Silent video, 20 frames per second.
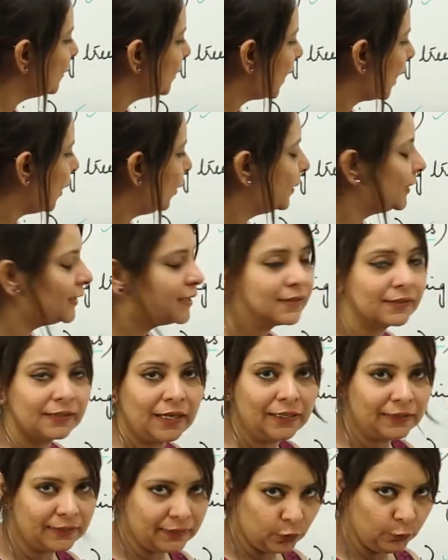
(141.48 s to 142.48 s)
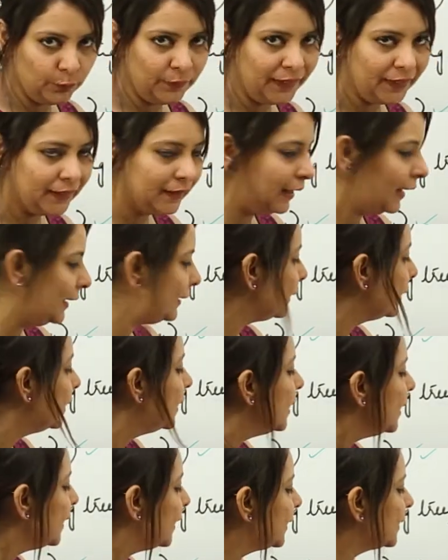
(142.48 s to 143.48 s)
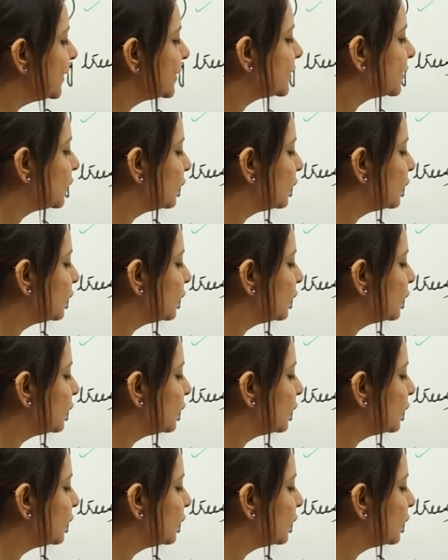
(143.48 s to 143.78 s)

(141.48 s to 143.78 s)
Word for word: how it is cut oblique cut it is